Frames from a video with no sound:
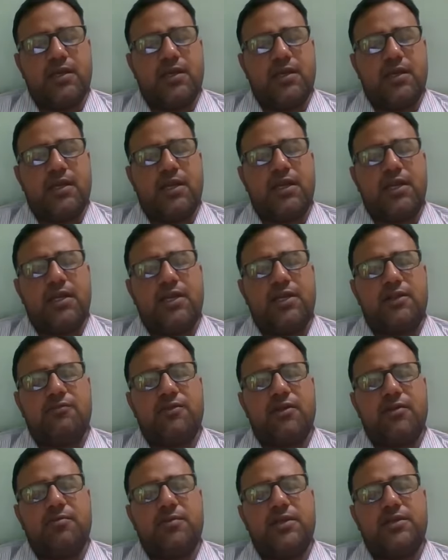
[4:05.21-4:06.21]
Land
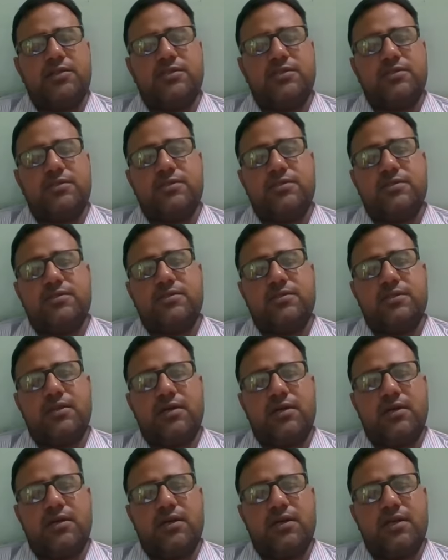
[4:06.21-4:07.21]
requirements,
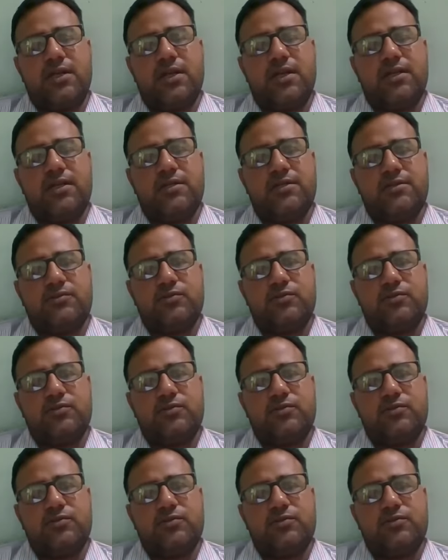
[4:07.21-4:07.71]
the land